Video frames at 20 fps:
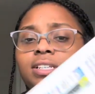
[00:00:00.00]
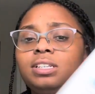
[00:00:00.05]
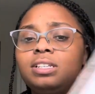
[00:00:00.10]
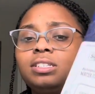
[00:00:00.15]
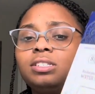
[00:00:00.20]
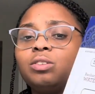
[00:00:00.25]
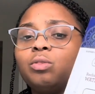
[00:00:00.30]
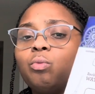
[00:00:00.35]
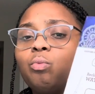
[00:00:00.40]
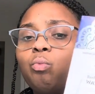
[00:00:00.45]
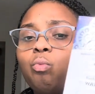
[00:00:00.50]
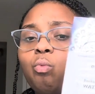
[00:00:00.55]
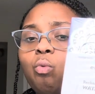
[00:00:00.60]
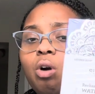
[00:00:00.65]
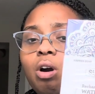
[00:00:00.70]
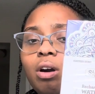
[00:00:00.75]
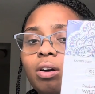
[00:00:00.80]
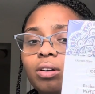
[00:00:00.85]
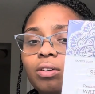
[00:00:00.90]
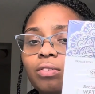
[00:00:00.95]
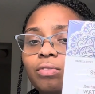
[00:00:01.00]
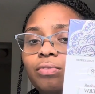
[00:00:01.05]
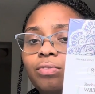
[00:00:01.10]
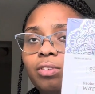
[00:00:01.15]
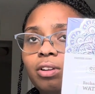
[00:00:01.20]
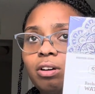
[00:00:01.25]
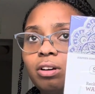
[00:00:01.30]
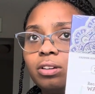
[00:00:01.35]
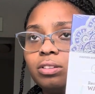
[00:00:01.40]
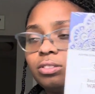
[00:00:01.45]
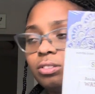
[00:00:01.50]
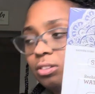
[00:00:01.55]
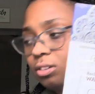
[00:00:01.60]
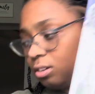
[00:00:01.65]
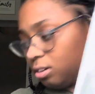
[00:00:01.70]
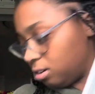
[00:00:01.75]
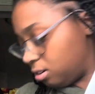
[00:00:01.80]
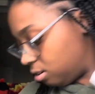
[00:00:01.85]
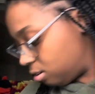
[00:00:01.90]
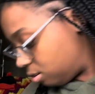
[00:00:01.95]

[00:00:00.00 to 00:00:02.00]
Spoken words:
is the water flosser.